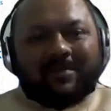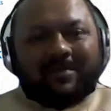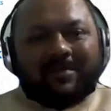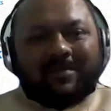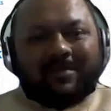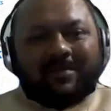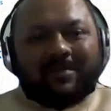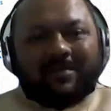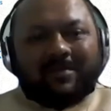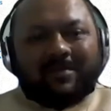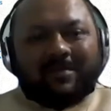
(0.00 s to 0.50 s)

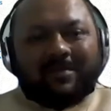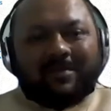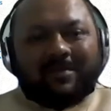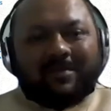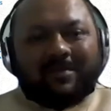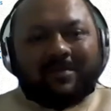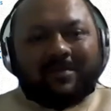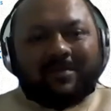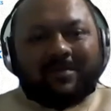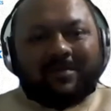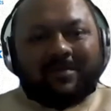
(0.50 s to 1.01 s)

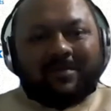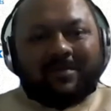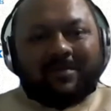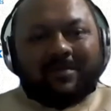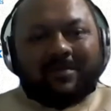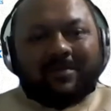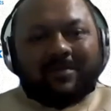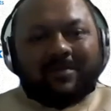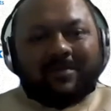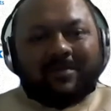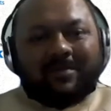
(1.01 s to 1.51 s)

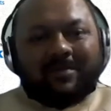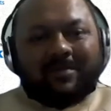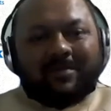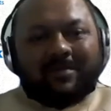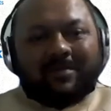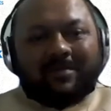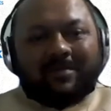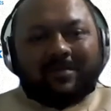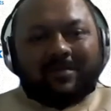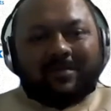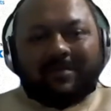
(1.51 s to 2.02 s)

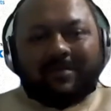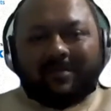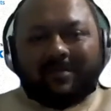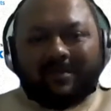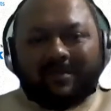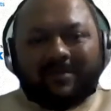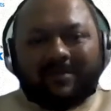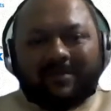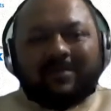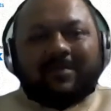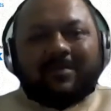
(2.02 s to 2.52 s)

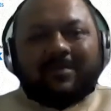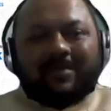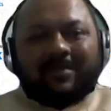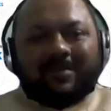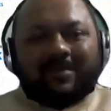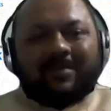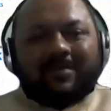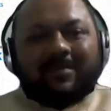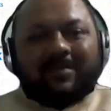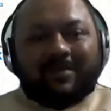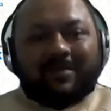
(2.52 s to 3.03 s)

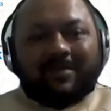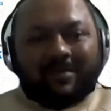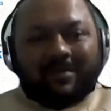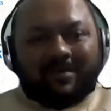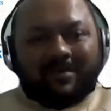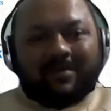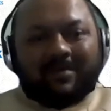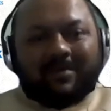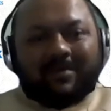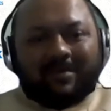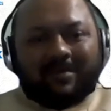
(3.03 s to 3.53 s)

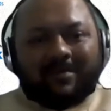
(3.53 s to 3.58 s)
(not speaking)